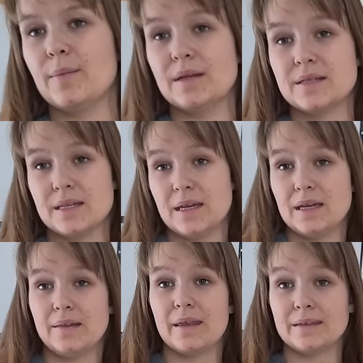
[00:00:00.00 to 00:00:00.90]

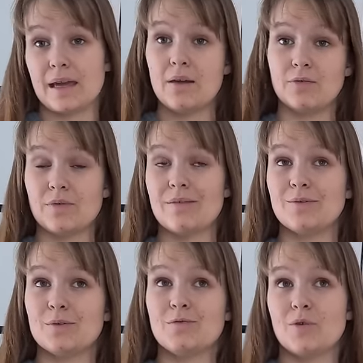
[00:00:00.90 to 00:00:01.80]
Merci, that I
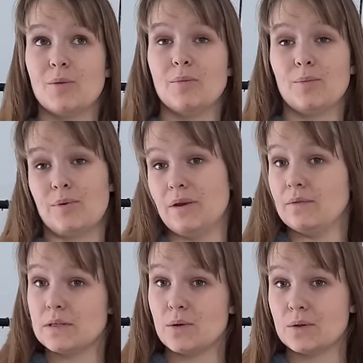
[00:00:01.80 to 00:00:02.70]
unraveled from a
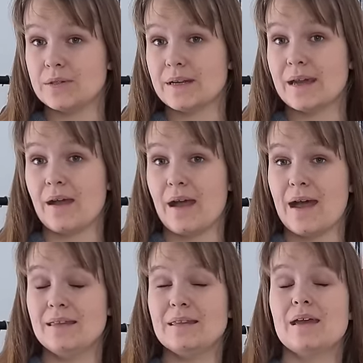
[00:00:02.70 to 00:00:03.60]
previous halter neck I
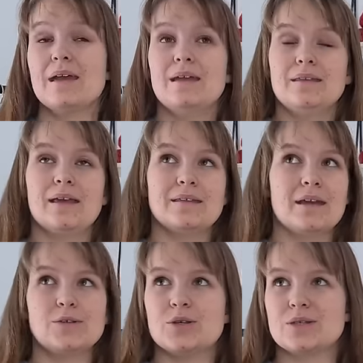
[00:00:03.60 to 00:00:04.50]
had, that
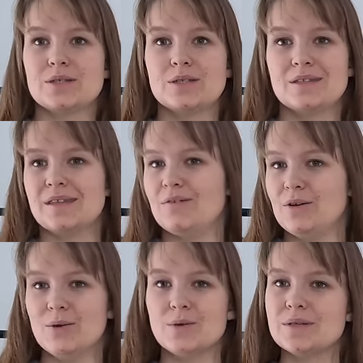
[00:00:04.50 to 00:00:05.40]
I just never
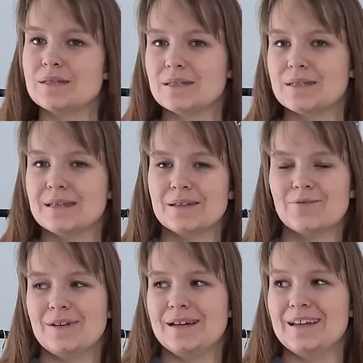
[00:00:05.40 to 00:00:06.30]
used, didn't
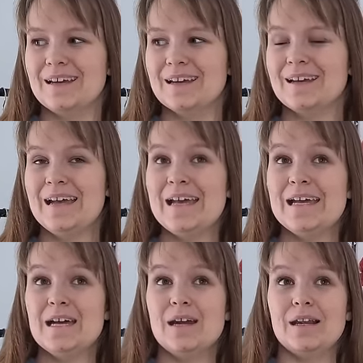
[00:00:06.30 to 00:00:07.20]
really
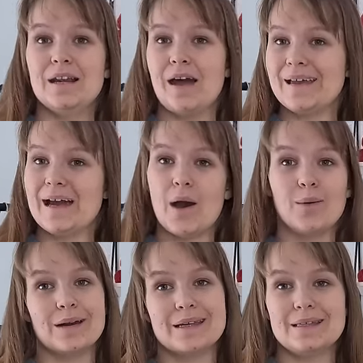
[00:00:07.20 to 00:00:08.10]
like
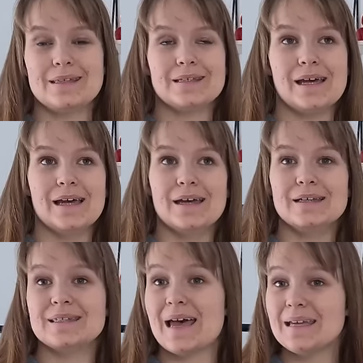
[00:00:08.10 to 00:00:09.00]
how it
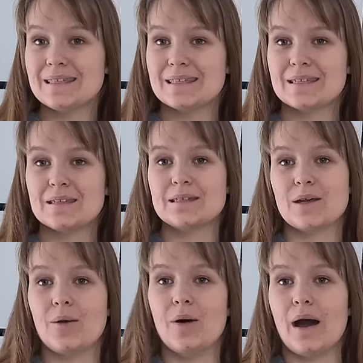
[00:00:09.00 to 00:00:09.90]
sat.
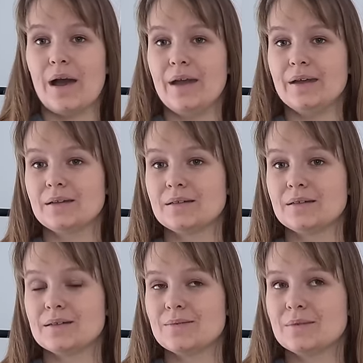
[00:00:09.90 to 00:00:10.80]
So I
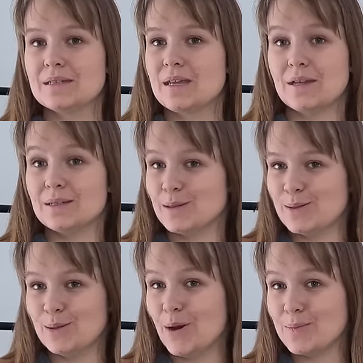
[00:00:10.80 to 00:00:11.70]
decided
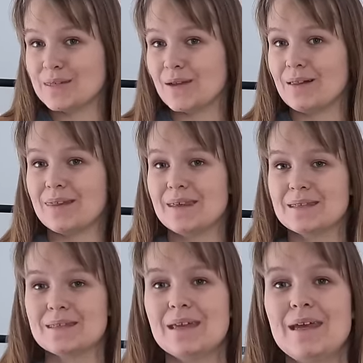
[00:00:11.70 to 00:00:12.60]
to upcycle
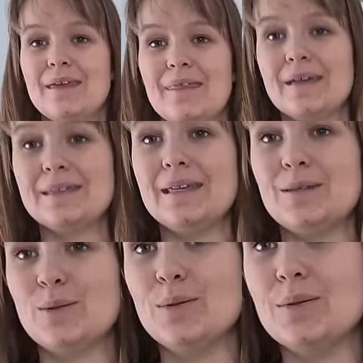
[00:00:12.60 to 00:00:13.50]
that
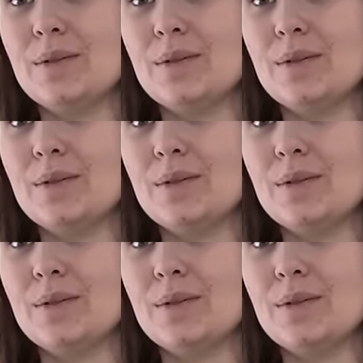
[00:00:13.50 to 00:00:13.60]
into